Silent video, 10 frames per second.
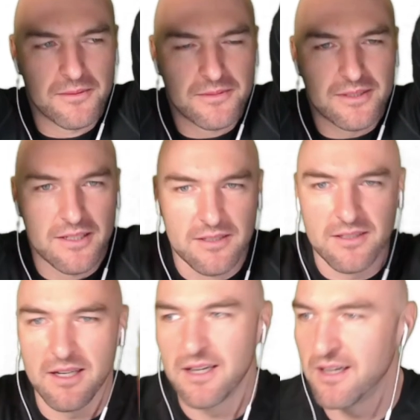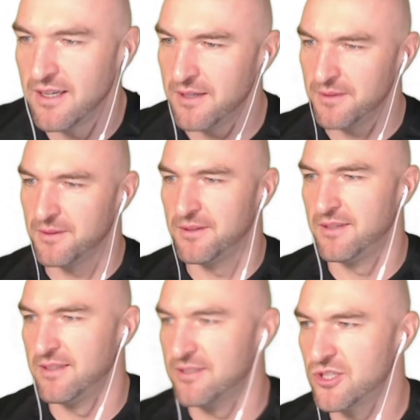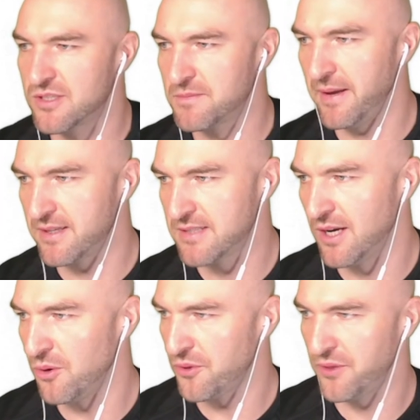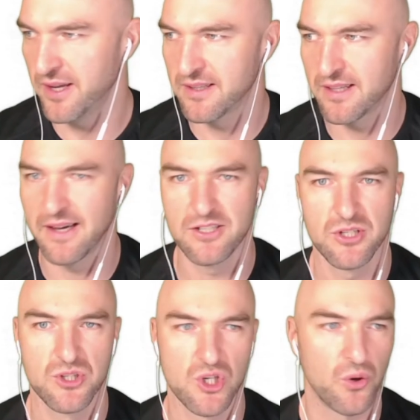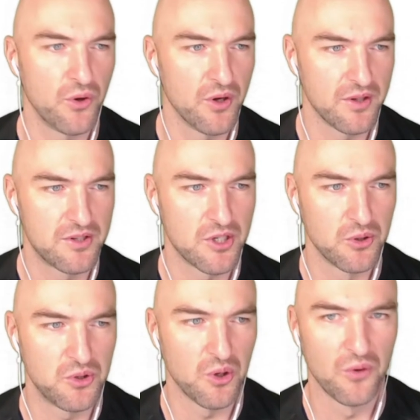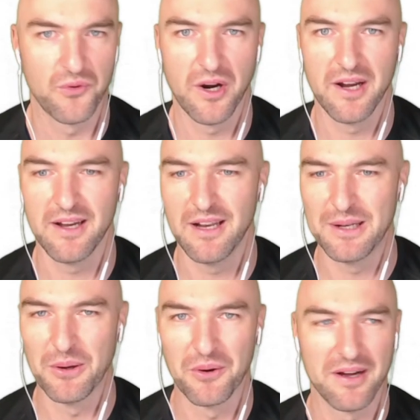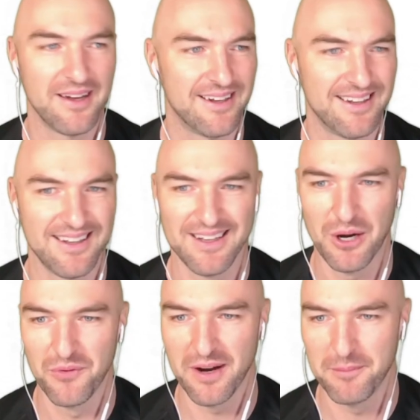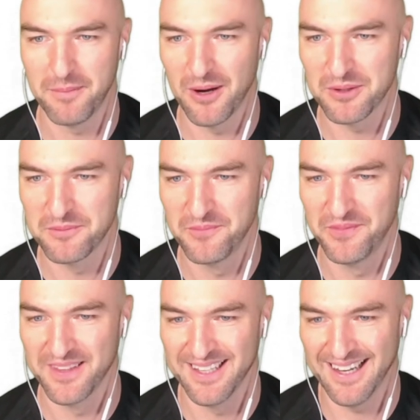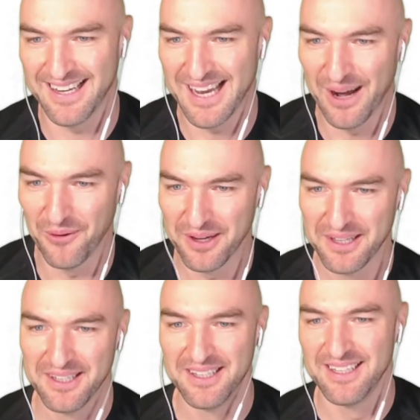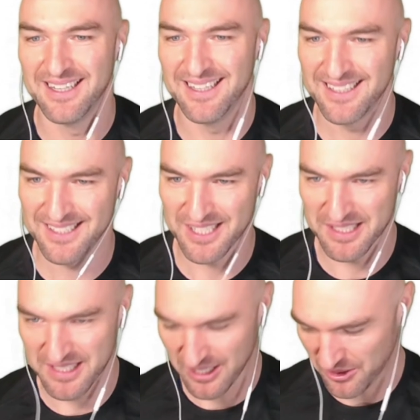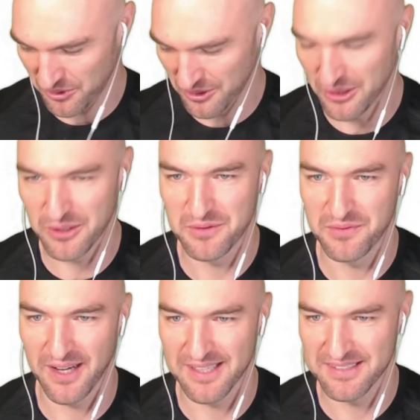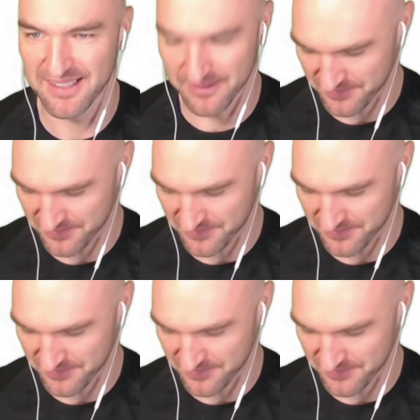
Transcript: This just makes the whole thing that I just showed you over over about an hour just a whole lot faster.